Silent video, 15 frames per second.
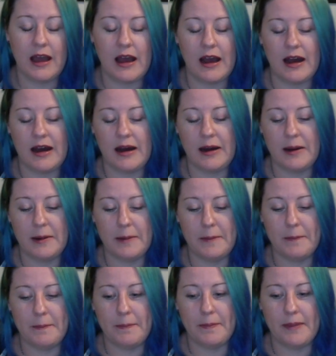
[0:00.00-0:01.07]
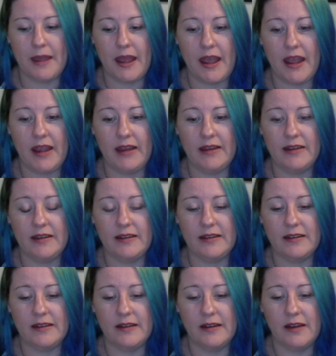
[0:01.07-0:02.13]
And
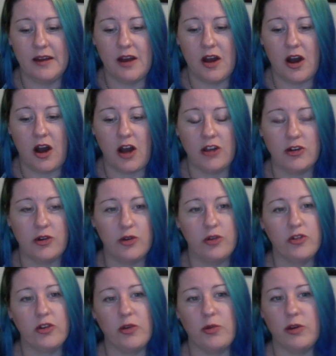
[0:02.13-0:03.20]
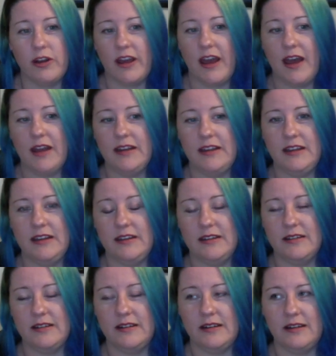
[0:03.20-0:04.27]
I also want to add
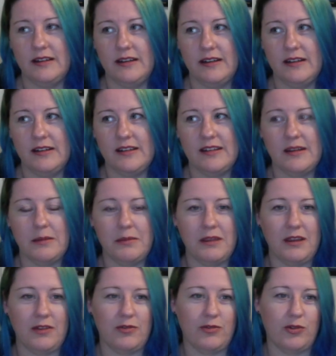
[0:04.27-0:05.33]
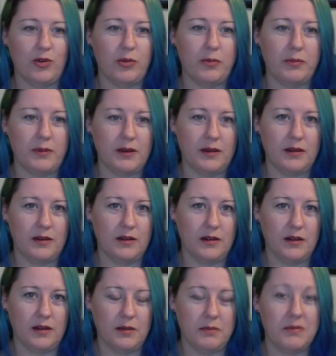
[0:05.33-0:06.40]
in something from
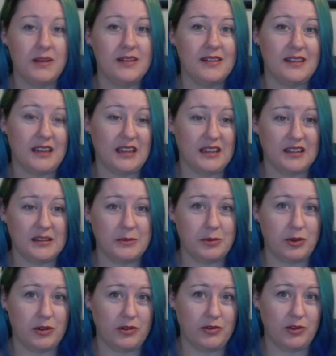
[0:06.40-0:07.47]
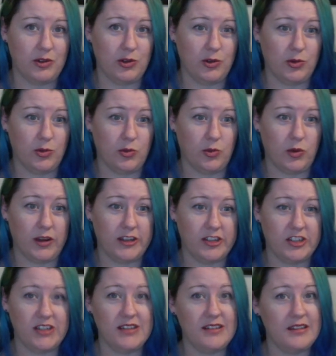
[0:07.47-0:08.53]
Messina's point of view when
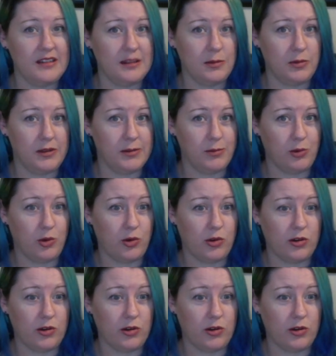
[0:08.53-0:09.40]
she's in the Whisperwalk.